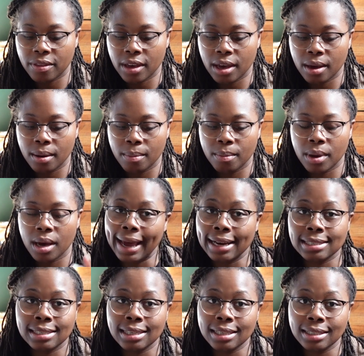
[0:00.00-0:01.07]
them
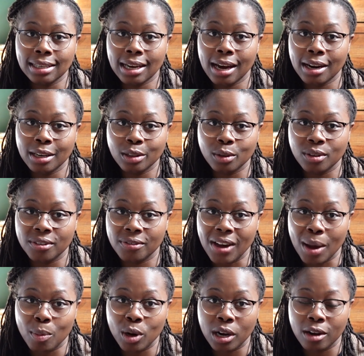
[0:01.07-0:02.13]
accidentally cutting through the
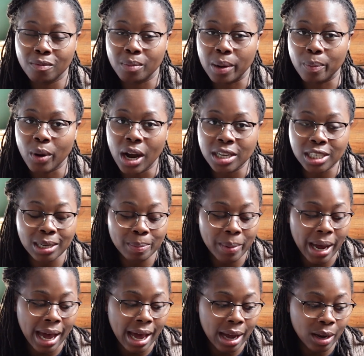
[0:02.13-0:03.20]
fabric of my project
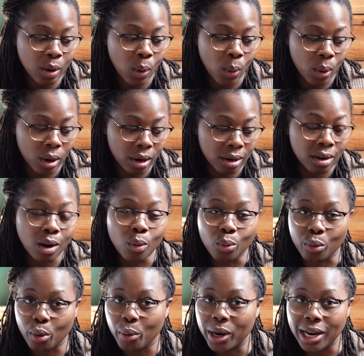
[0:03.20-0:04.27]
bag or
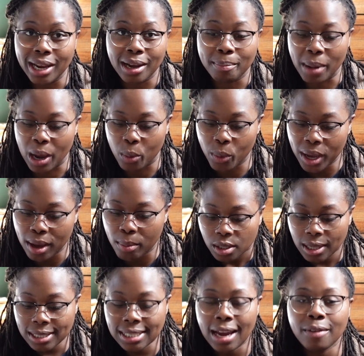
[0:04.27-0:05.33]
ruining my whip. So
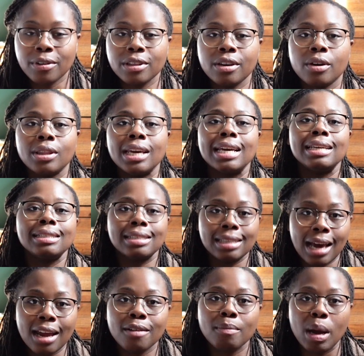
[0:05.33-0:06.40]
that's everything on the
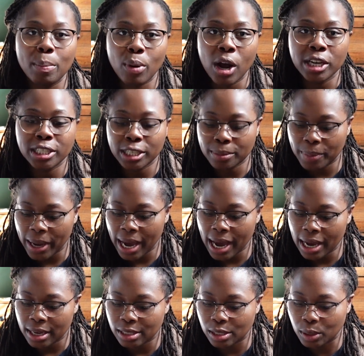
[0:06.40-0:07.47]
inside of my project
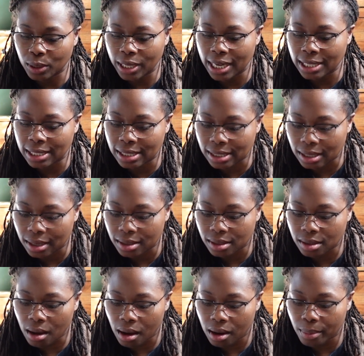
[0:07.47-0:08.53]
bag. So let's
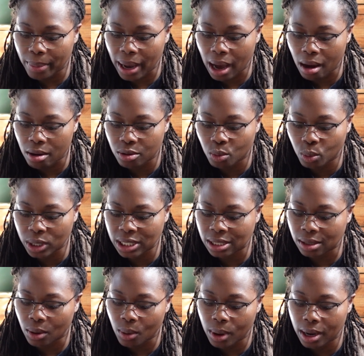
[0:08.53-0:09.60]
talk about what's
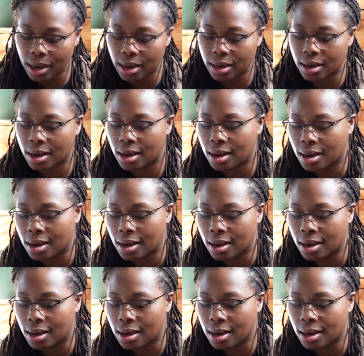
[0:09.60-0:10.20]
on